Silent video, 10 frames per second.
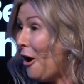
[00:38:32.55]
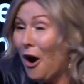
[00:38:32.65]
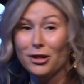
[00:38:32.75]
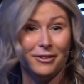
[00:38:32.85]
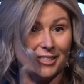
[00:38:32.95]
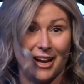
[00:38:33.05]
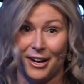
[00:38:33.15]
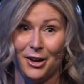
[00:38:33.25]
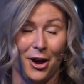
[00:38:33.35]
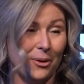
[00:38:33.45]
All of us
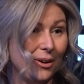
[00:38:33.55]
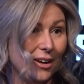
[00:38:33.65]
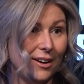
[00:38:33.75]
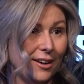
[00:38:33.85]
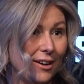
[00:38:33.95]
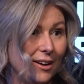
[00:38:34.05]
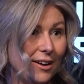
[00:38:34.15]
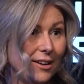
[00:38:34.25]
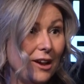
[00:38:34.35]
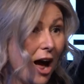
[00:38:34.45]
gotta go.
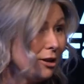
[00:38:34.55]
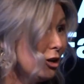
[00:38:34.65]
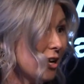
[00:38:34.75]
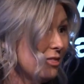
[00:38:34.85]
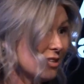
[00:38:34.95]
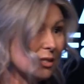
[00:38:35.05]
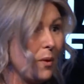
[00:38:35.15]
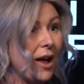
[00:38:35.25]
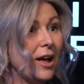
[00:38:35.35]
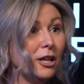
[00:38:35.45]
Not looking this
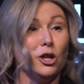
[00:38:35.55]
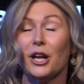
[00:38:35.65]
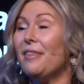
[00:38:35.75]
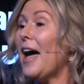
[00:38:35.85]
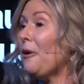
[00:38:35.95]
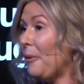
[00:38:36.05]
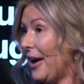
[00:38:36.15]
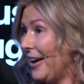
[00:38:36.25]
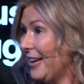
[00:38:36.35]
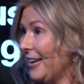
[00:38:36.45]
way, looking that
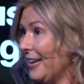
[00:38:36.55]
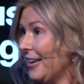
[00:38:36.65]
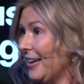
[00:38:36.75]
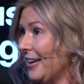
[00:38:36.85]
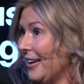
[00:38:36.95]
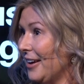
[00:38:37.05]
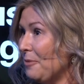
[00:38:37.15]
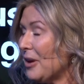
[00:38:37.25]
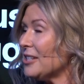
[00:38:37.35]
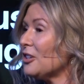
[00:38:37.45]
way.
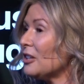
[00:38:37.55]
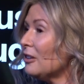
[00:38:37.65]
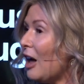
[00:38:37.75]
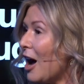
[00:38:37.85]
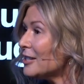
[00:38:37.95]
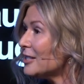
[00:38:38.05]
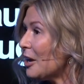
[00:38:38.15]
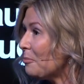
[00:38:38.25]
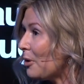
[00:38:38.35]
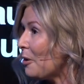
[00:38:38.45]
Because there's a lost
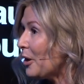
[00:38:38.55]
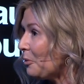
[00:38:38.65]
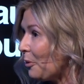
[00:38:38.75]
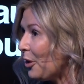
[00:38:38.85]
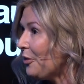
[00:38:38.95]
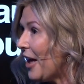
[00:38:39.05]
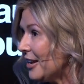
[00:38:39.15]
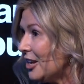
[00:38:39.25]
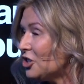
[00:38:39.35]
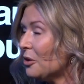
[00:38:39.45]
and broken world
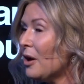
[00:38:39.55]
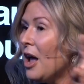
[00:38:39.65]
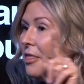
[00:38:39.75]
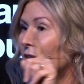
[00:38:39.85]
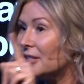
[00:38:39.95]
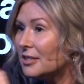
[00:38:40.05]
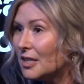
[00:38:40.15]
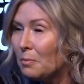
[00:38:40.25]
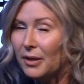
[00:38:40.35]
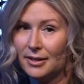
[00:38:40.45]
that needs you. There's
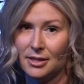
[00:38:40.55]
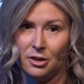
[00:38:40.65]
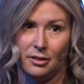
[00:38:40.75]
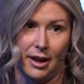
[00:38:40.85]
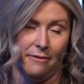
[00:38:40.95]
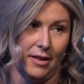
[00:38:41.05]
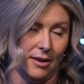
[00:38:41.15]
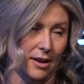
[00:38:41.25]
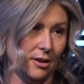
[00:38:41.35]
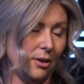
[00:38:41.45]
siblings in your life
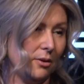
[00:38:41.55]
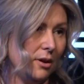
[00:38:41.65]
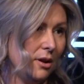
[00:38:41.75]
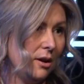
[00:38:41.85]
that need you.